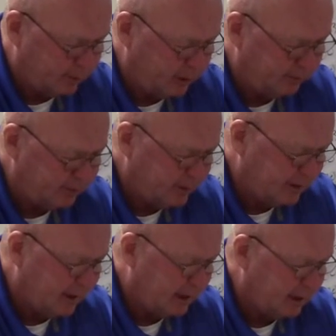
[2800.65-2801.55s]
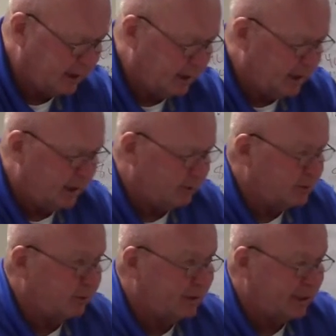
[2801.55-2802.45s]
100%.
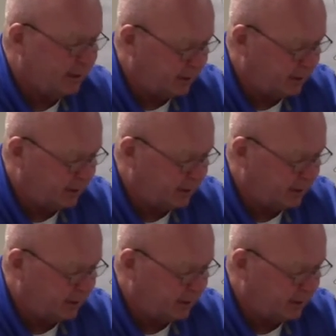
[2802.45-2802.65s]
So we take the